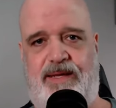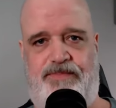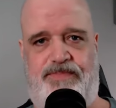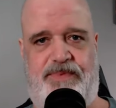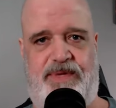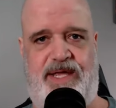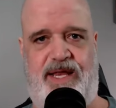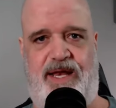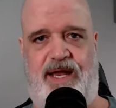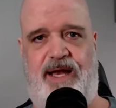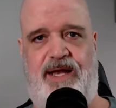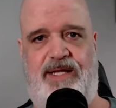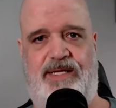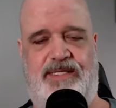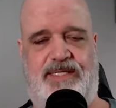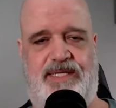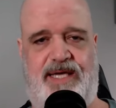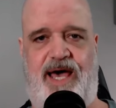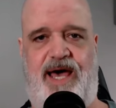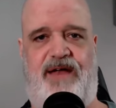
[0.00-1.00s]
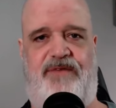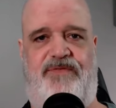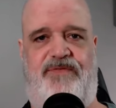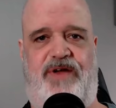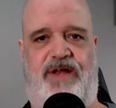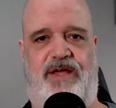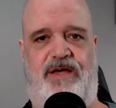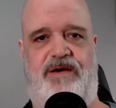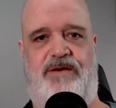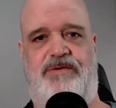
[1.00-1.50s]
Canadians' cat
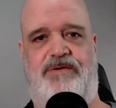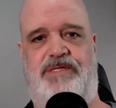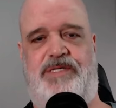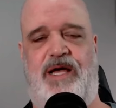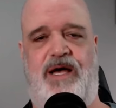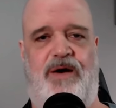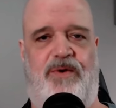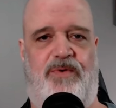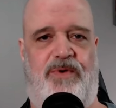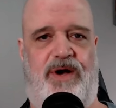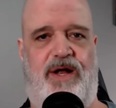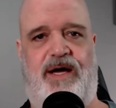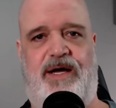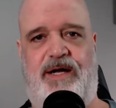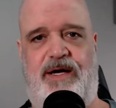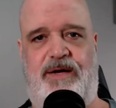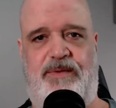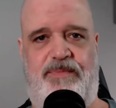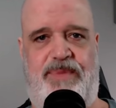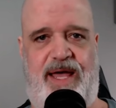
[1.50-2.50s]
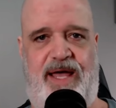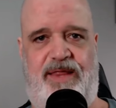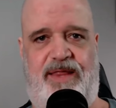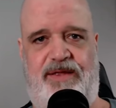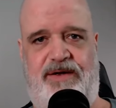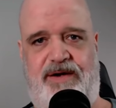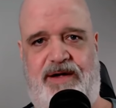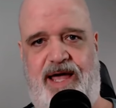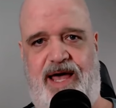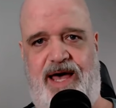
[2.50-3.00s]
videos. We're not going to ban
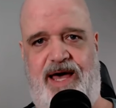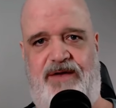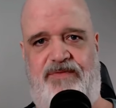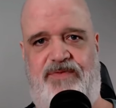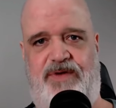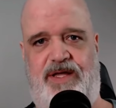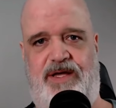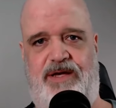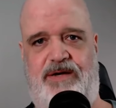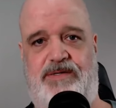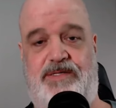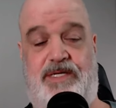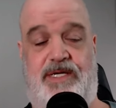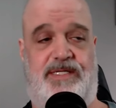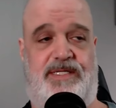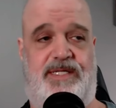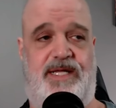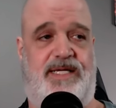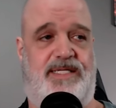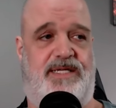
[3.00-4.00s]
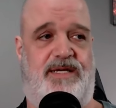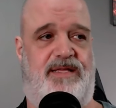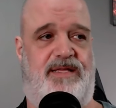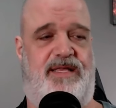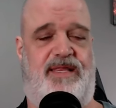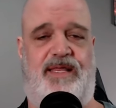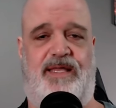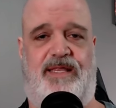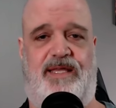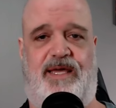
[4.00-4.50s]
their cat videos, because that's all they
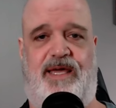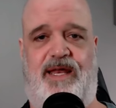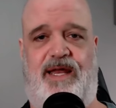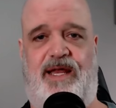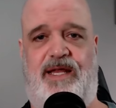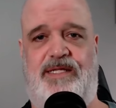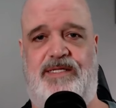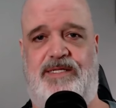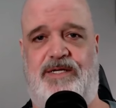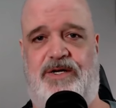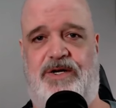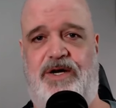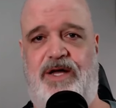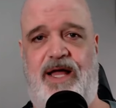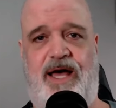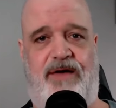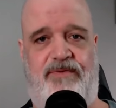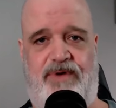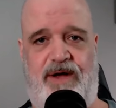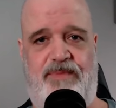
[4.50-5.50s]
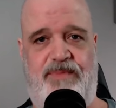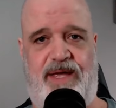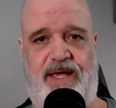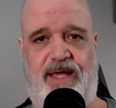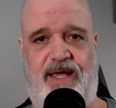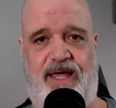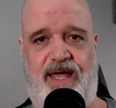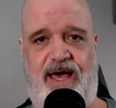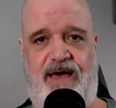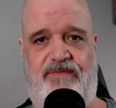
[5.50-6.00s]
think the Canadians are good at, right,
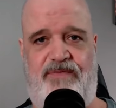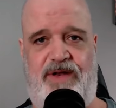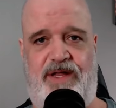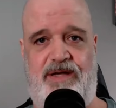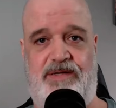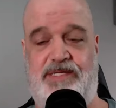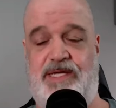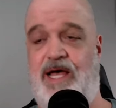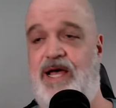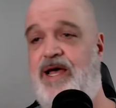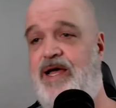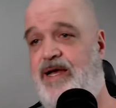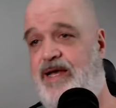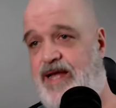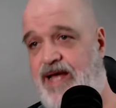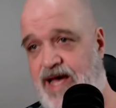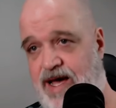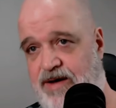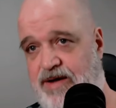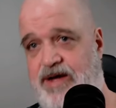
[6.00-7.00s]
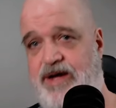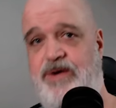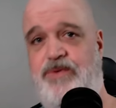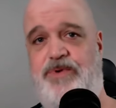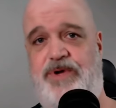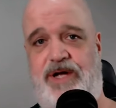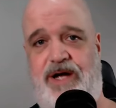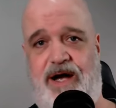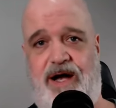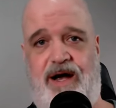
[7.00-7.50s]
making cat videos. Now here
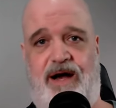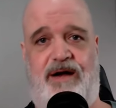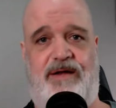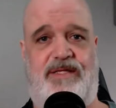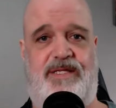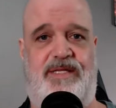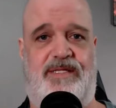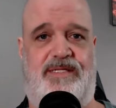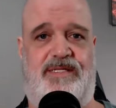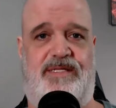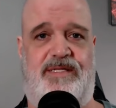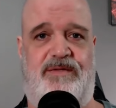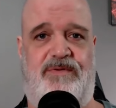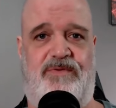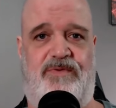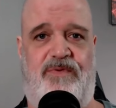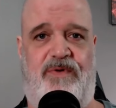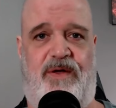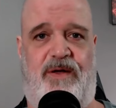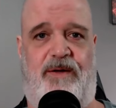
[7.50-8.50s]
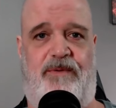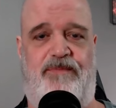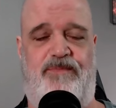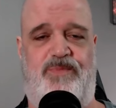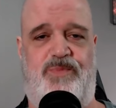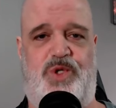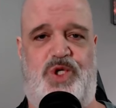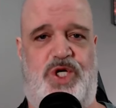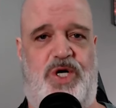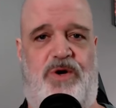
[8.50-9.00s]
we are
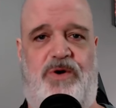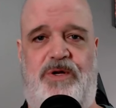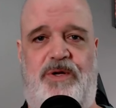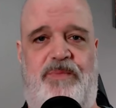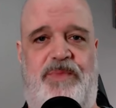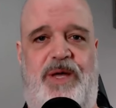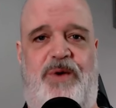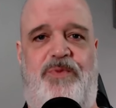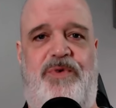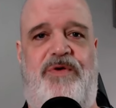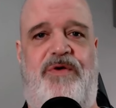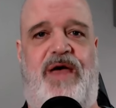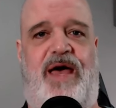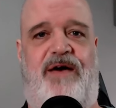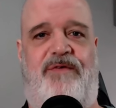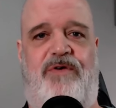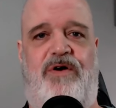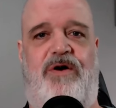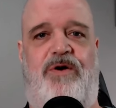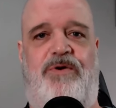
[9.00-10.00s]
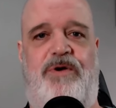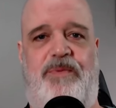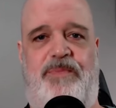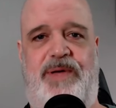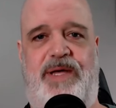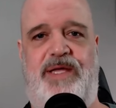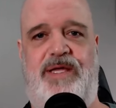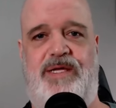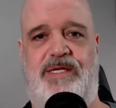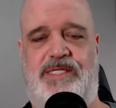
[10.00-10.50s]
showing them that we have our own
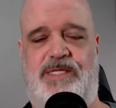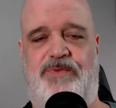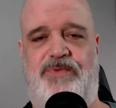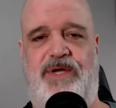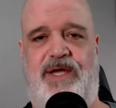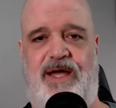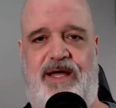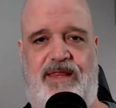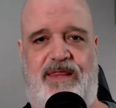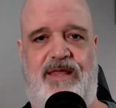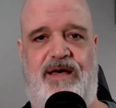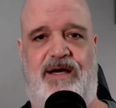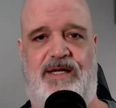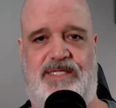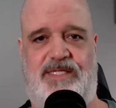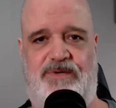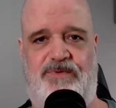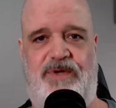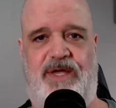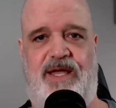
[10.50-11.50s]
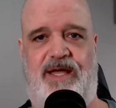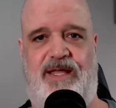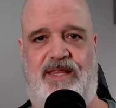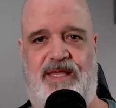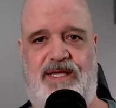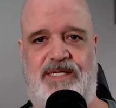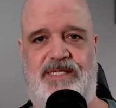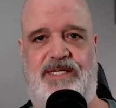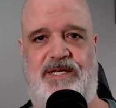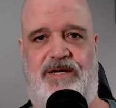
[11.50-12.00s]
opinions and we got thoughts and we got
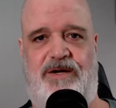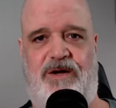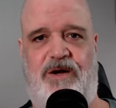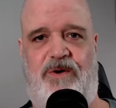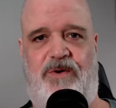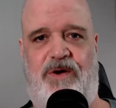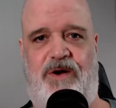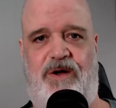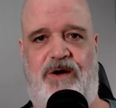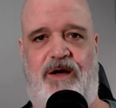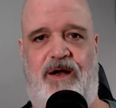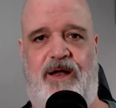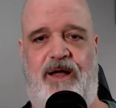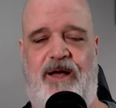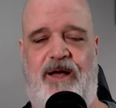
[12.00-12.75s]
things that are going on.